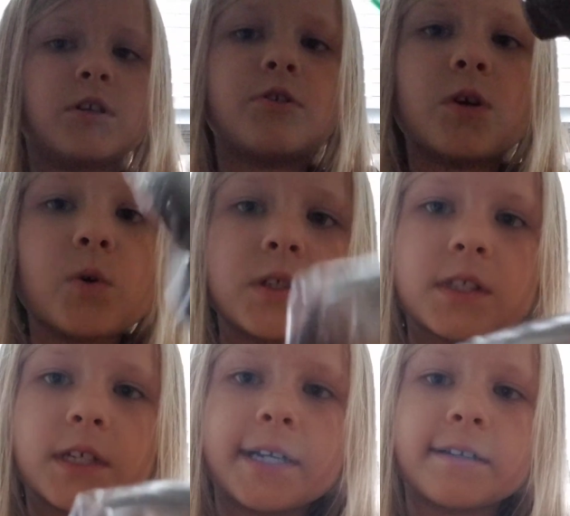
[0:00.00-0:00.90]
you know it's
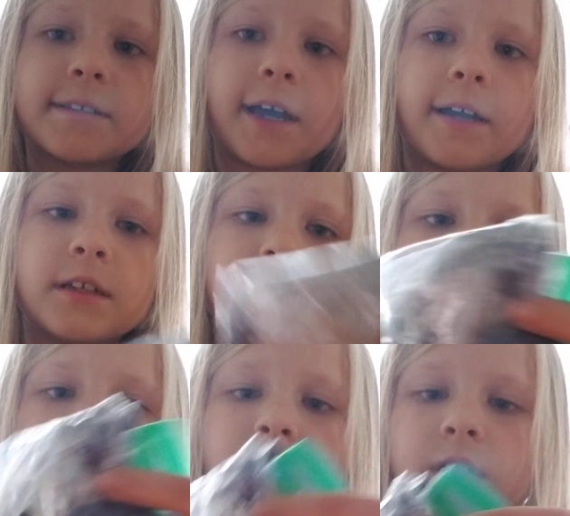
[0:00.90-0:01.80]
airtight
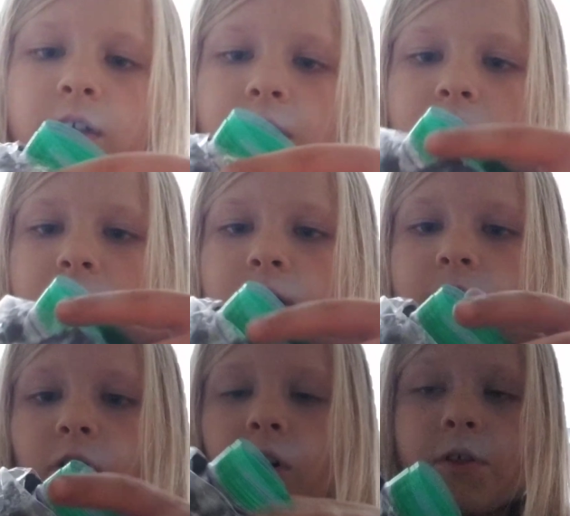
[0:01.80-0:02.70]
and
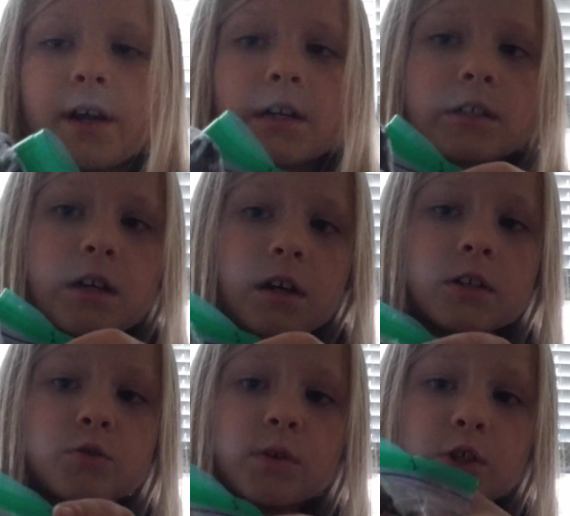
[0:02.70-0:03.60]
all the air is gone,
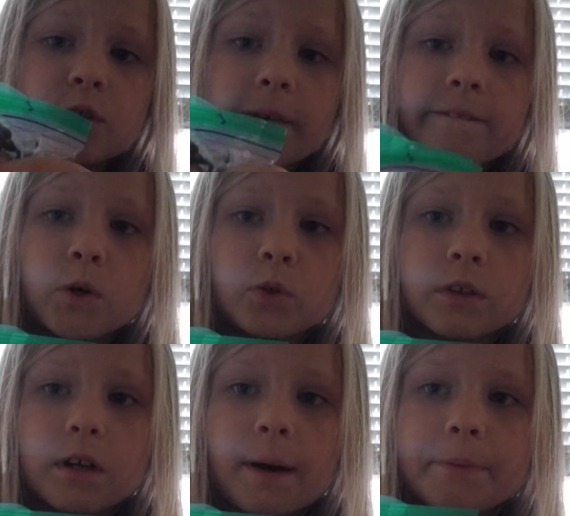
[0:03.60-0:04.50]
it's when you can fold
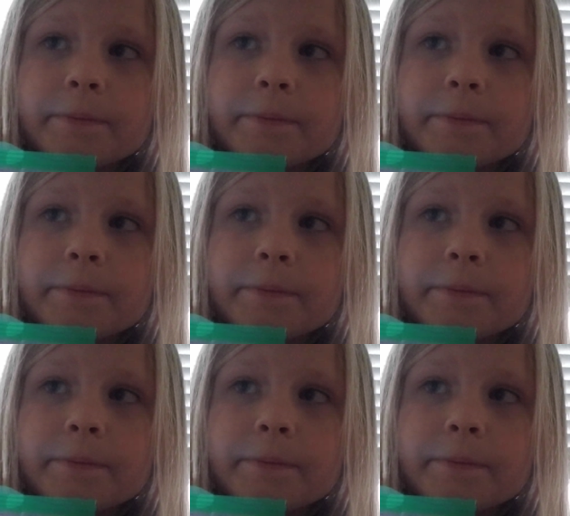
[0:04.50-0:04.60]
it up.